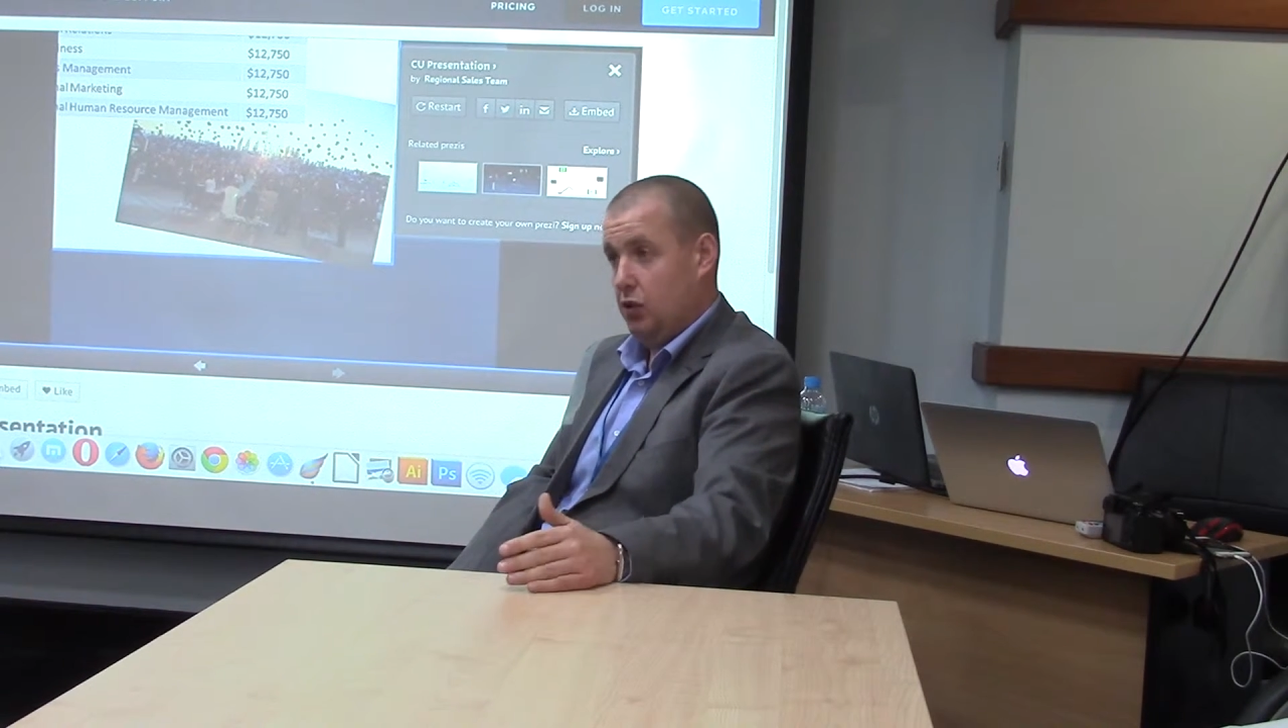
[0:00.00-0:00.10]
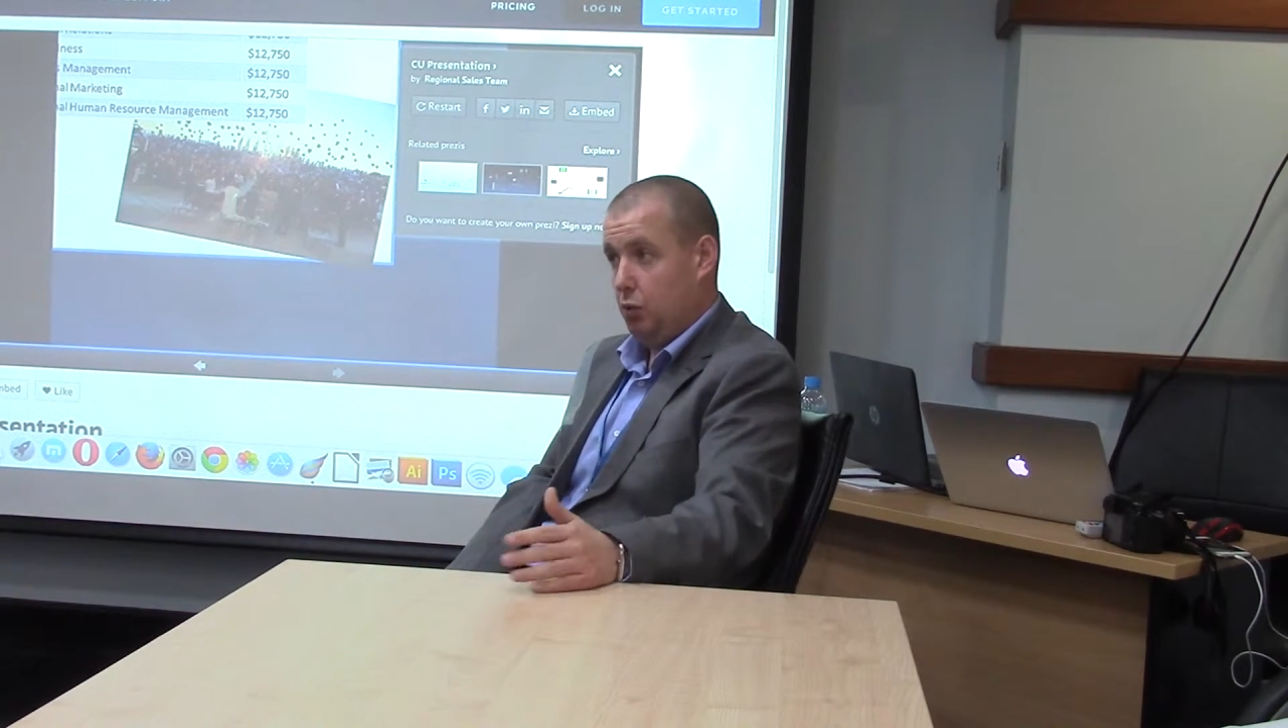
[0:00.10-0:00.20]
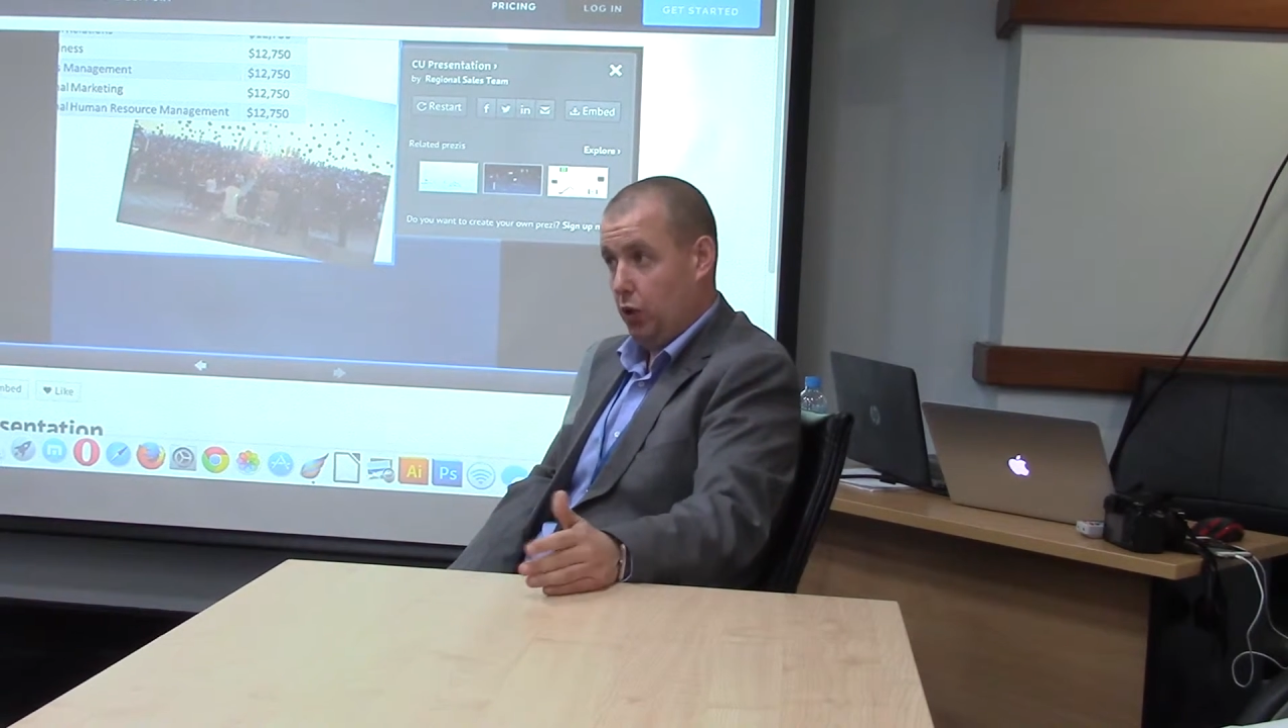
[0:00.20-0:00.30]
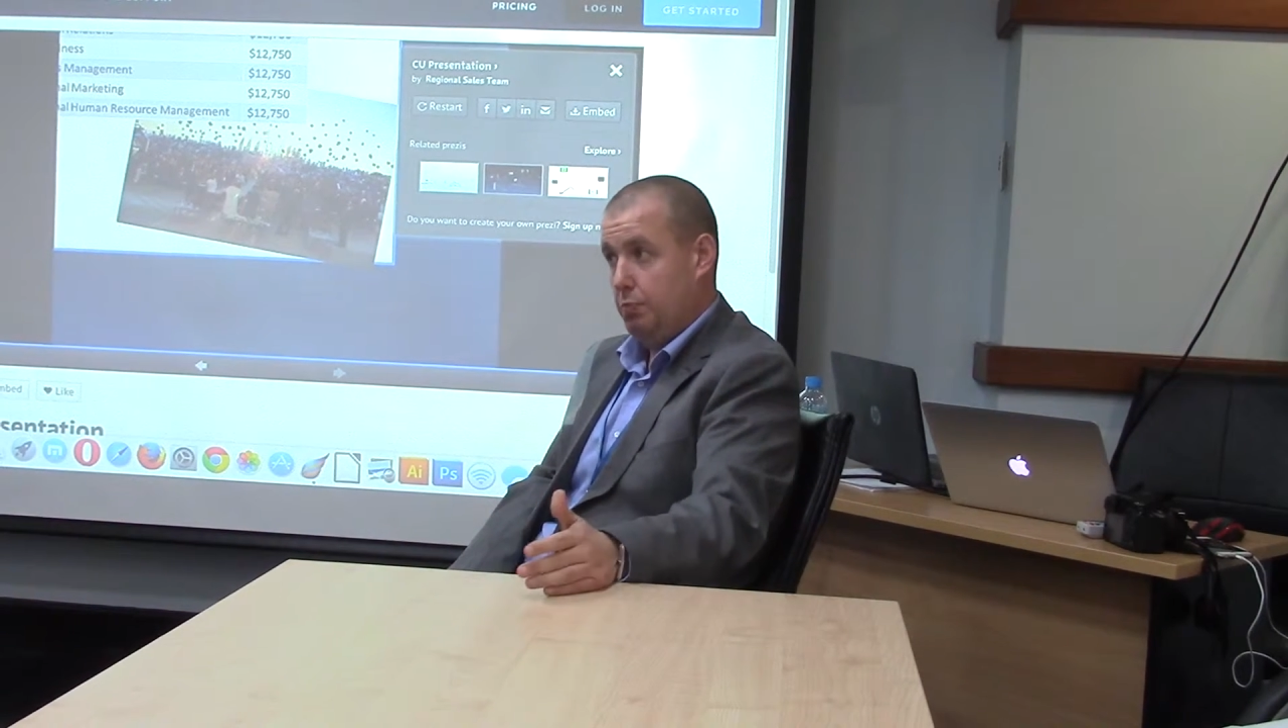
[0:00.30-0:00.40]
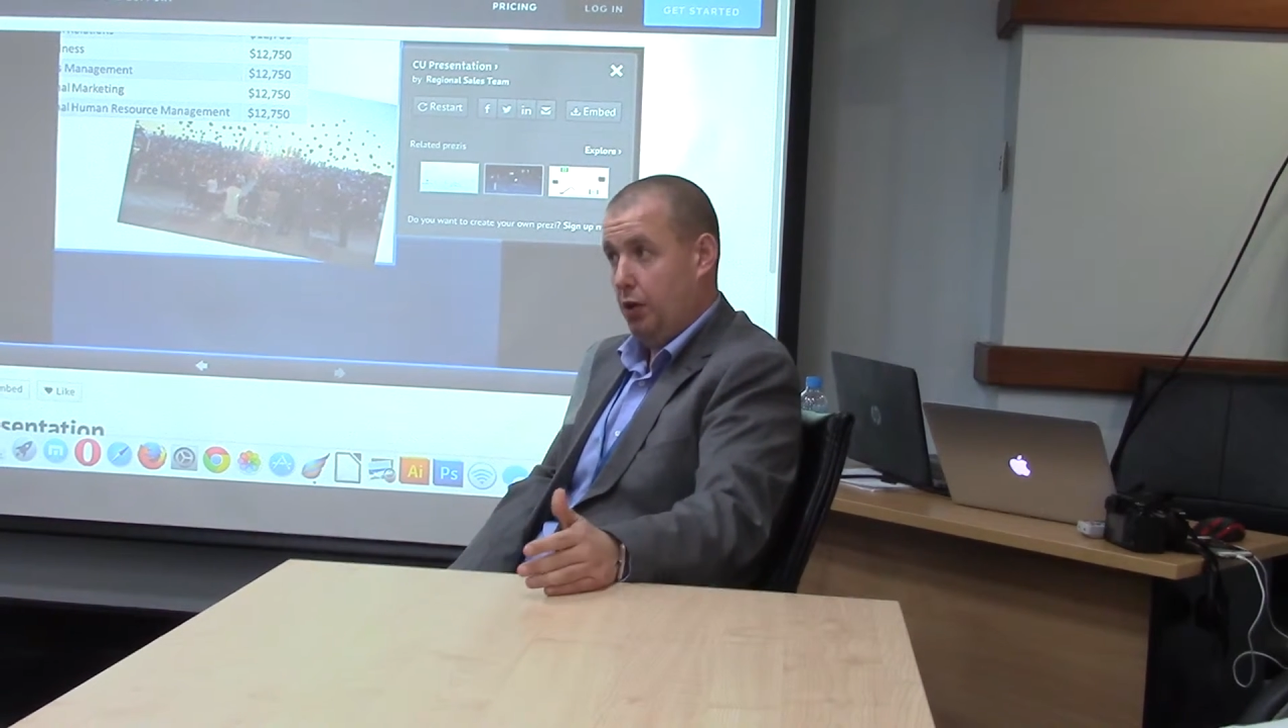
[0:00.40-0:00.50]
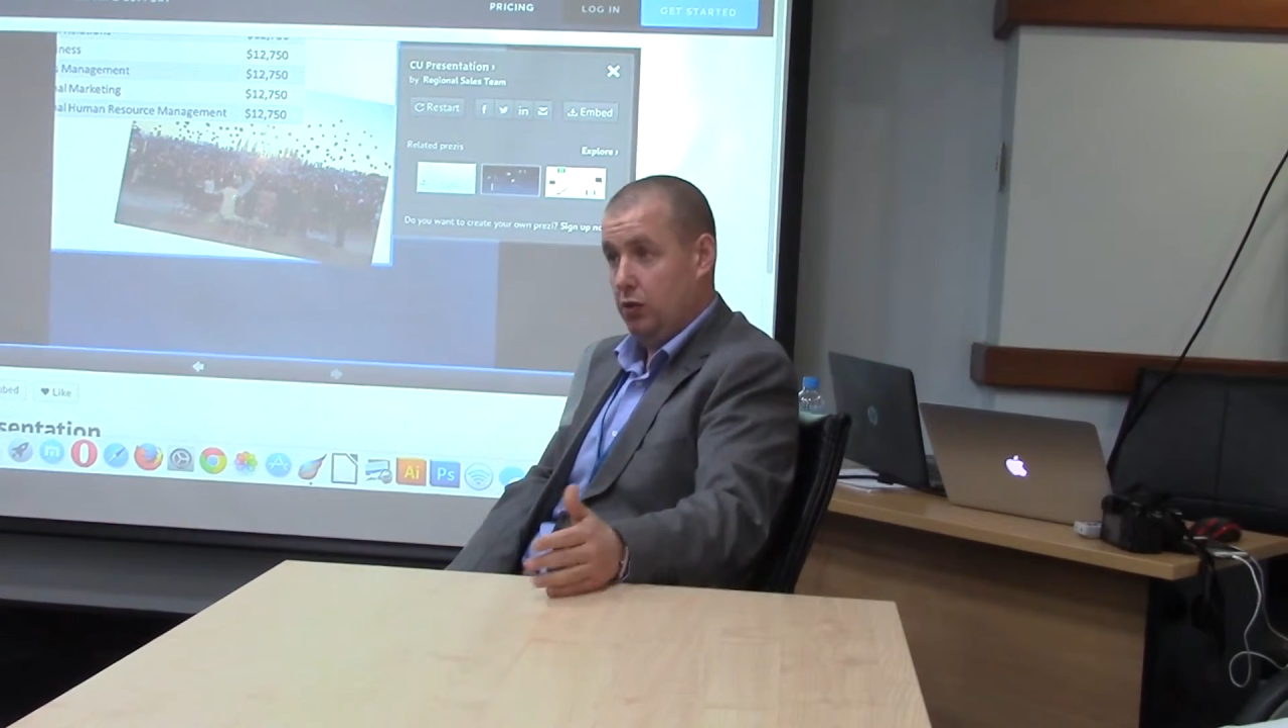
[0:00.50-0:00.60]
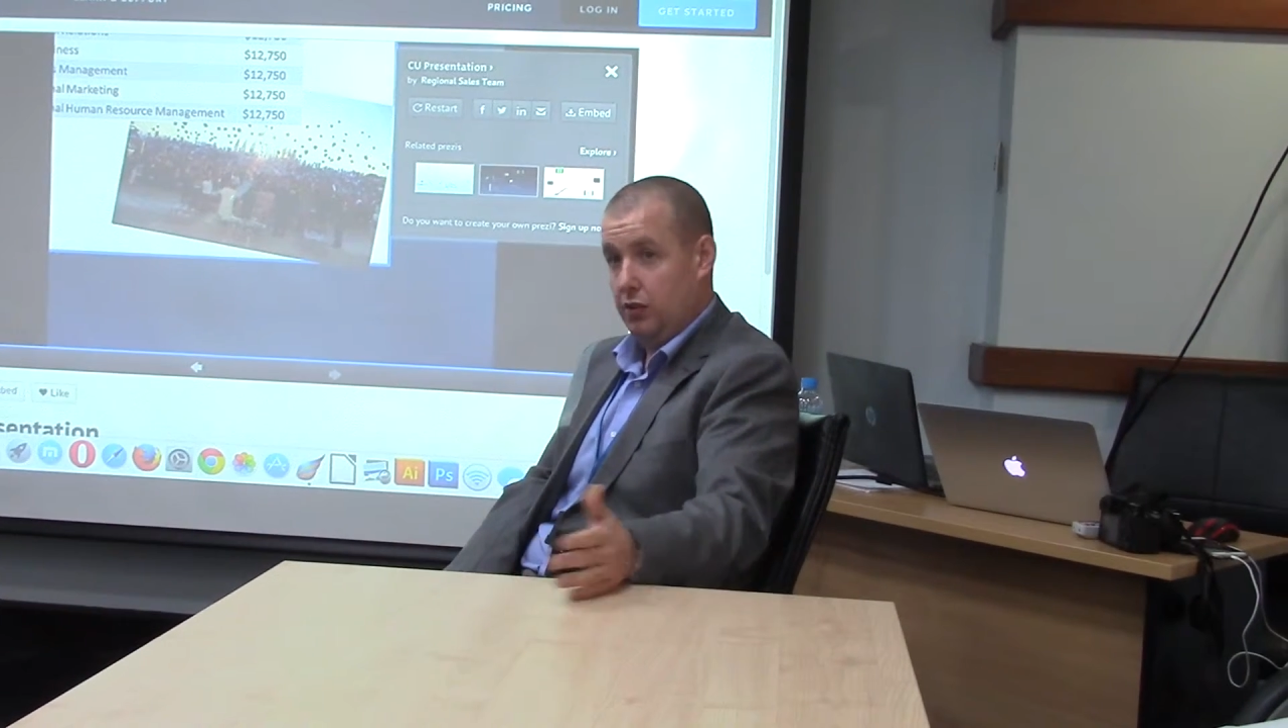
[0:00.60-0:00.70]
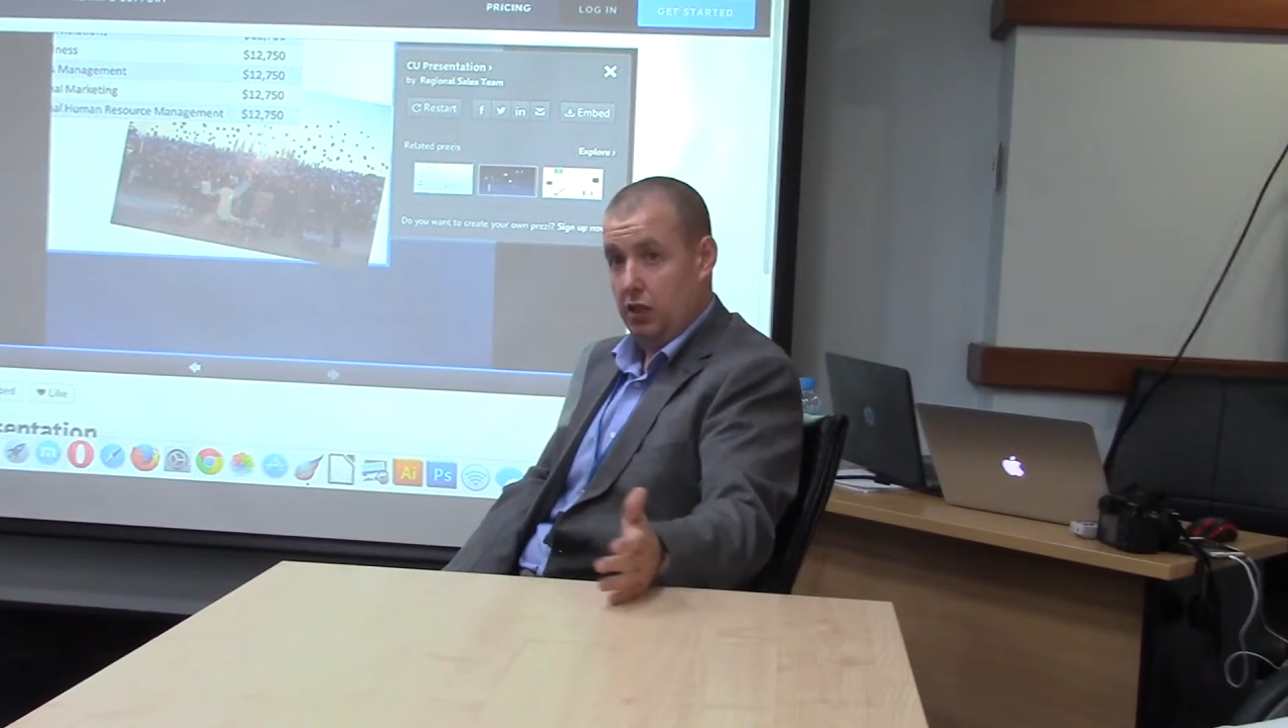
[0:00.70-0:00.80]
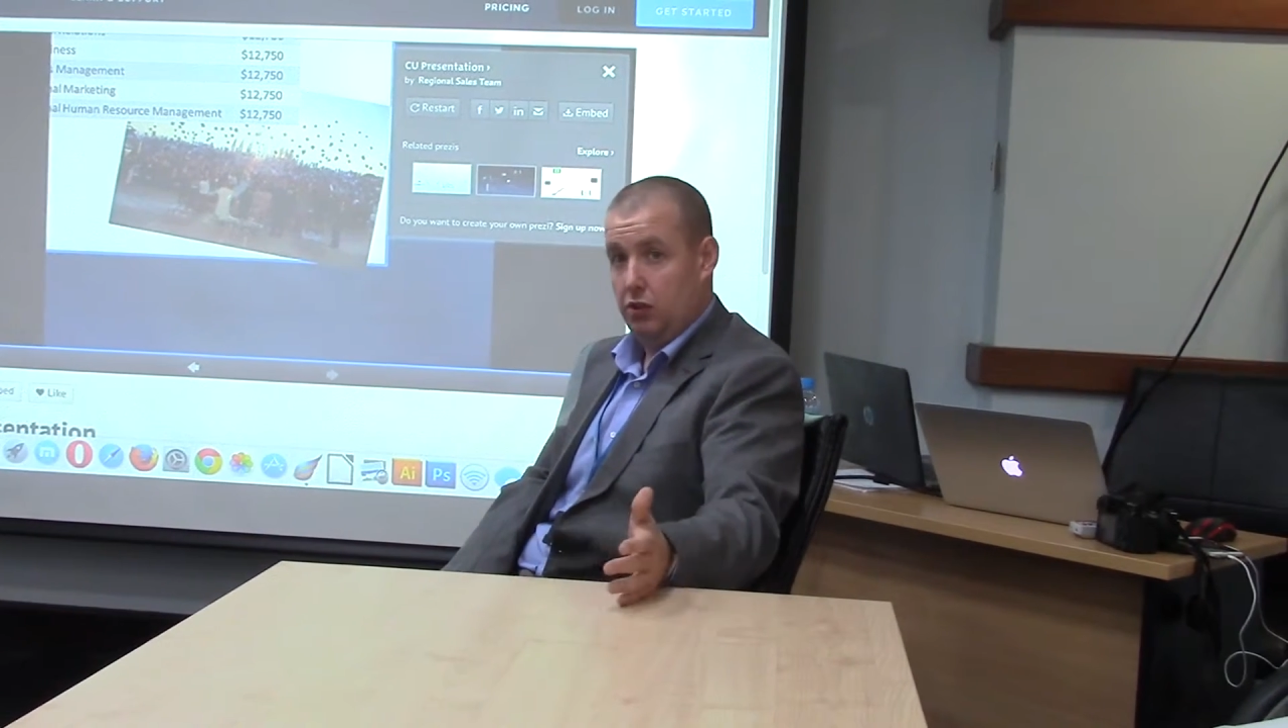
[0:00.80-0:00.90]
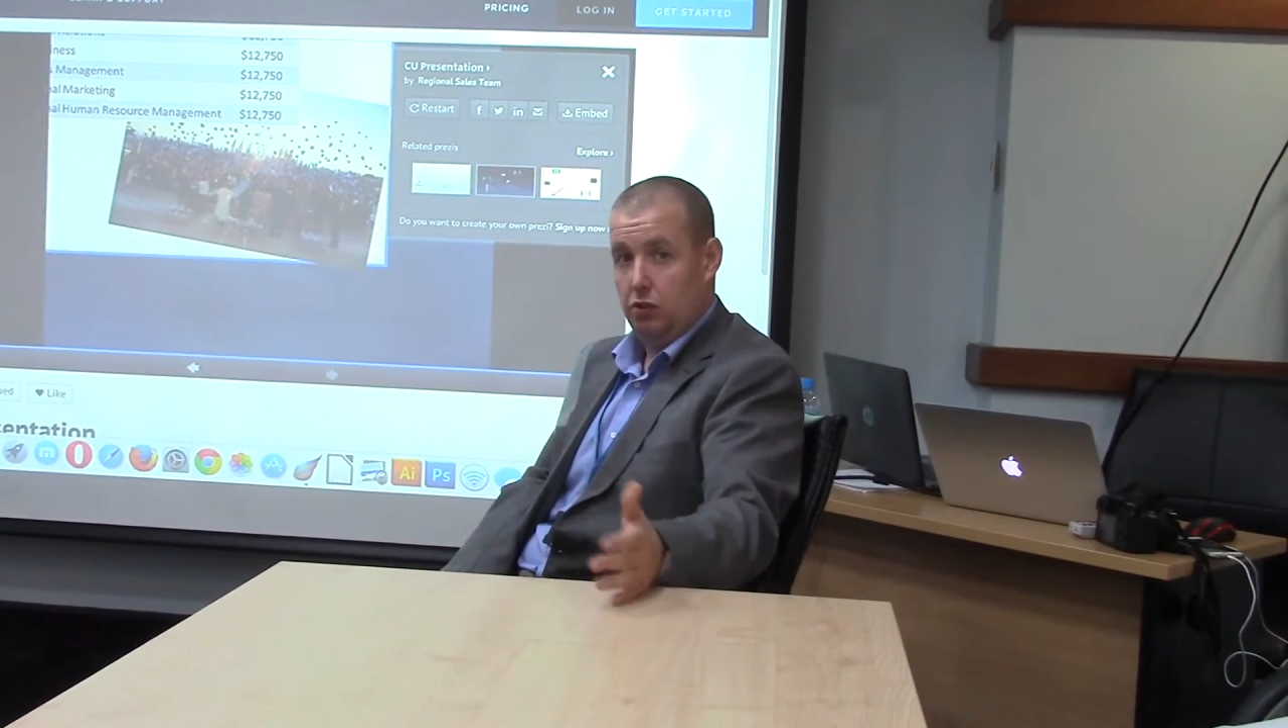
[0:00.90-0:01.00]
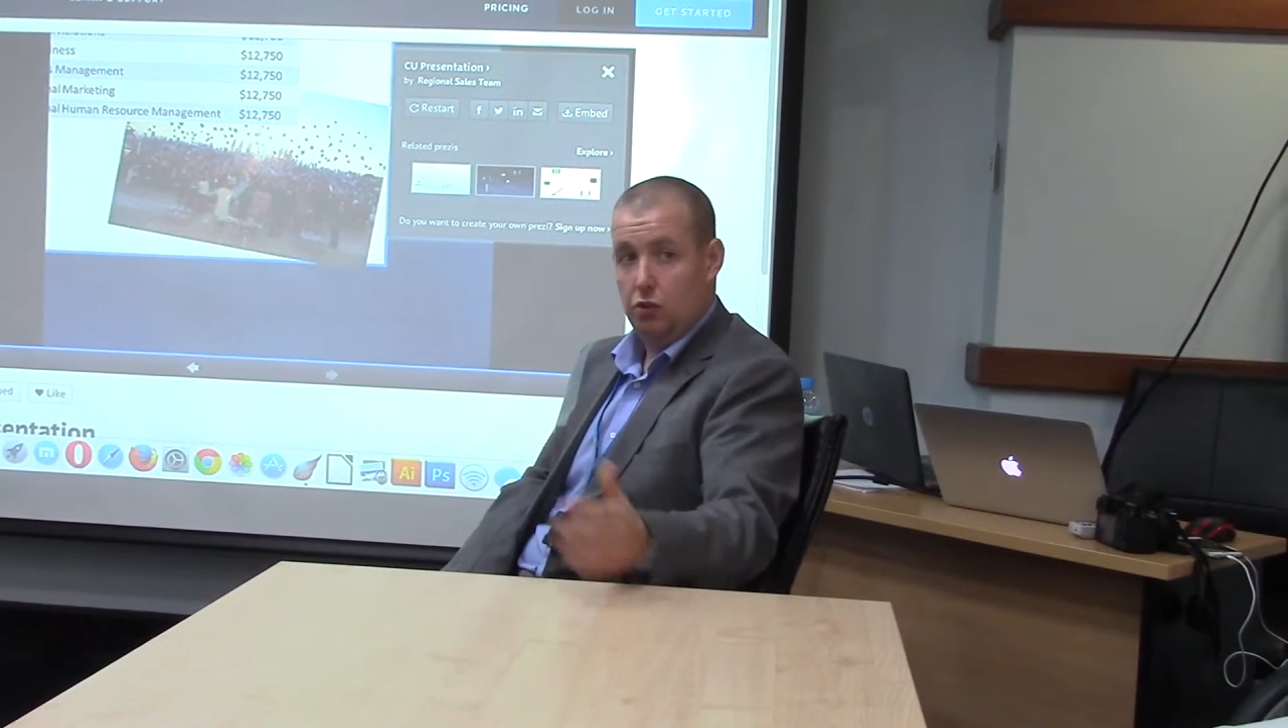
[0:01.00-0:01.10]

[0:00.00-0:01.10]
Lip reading: warning process,